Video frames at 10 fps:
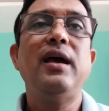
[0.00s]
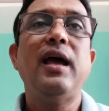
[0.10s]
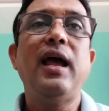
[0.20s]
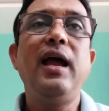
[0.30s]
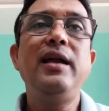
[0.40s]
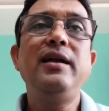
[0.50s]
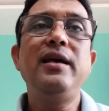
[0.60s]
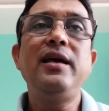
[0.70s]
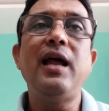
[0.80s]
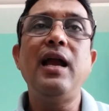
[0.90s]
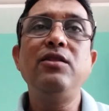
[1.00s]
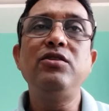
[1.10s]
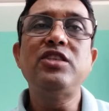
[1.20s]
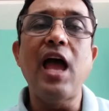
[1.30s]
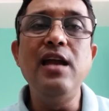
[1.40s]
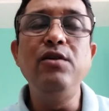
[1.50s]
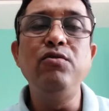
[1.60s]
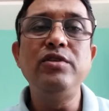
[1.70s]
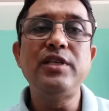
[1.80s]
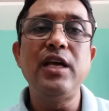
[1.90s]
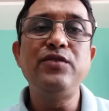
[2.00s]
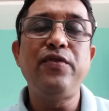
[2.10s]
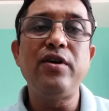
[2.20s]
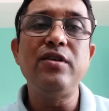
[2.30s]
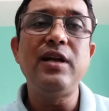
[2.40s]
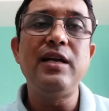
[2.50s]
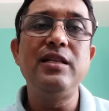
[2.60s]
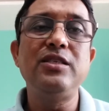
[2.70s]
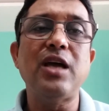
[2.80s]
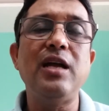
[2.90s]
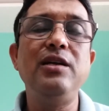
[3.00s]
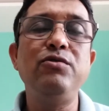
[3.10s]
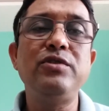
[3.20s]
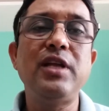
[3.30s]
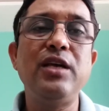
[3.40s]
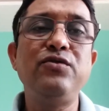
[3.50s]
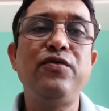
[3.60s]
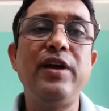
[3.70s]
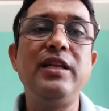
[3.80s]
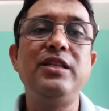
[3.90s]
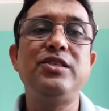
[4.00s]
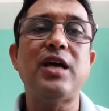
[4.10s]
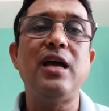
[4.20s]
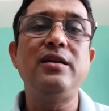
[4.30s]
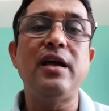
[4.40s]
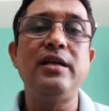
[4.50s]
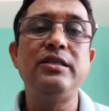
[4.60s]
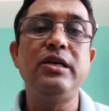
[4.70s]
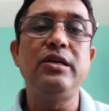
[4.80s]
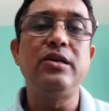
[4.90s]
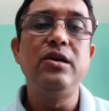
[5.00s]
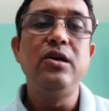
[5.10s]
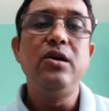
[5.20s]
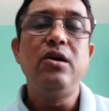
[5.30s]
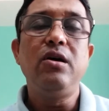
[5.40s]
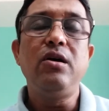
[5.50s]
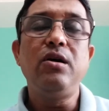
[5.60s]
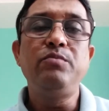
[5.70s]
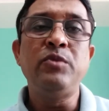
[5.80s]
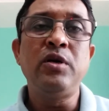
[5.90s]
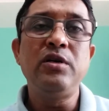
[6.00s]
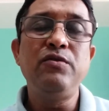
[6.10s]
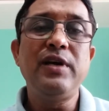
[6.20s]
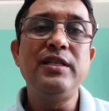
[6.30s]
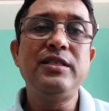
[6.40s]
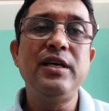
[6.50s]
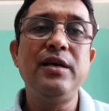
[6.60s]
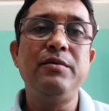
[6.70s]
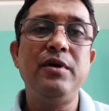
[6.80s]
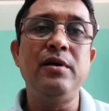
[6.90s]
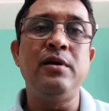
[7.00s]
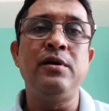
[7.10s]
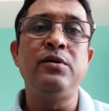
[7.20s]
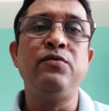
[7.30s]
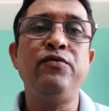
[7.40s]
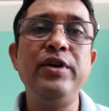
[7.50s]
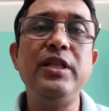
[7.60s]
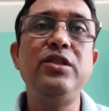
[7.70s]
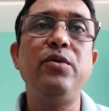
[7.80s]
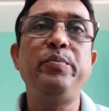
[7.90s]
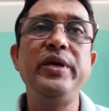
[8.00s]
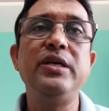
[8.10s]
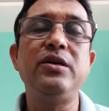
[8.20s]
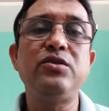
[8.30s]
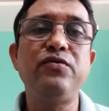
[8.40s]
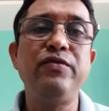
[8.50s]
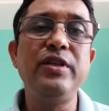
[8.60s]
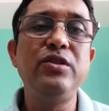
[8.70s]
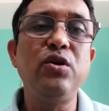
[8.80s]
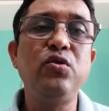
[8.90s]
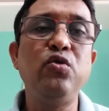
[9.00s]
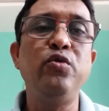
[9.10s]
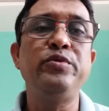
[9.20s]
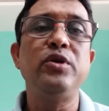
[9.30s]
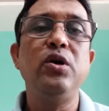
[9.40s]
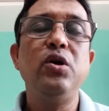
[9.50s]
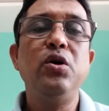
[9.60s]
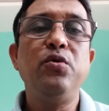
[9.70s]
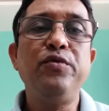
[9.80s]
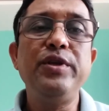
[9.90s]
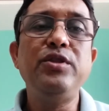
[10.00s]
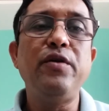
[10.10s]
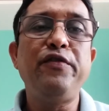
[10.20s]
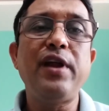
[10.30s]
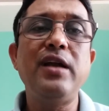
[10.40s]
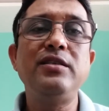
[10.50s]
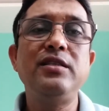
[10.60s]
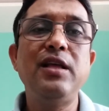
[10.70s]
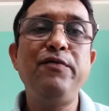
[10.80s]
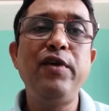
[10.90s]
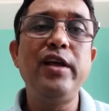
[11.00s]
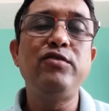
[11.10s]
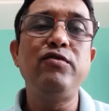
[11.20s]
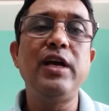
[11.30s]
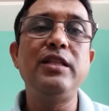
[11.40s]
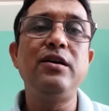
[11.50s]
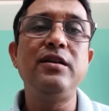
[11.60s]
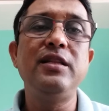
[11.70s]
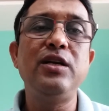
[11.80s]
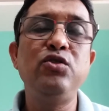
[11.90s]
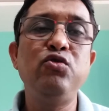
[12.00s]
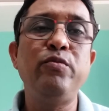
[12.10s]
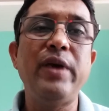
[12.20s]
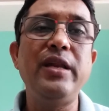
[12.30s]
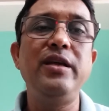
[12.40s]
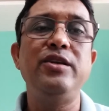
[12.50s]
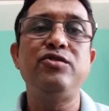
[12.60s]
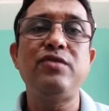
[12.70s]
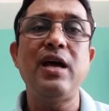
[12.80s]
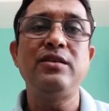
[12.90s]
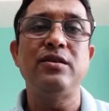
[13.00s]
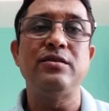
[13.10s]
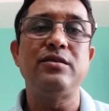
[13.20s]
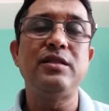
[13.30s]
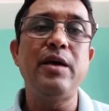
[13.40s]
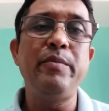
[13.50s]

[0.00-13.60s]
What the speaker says: And at the childhood stage, further at the childhood stage, when the child enter, you can say, with the peers, with the groups, with the friends, they play together, they do many interactions, they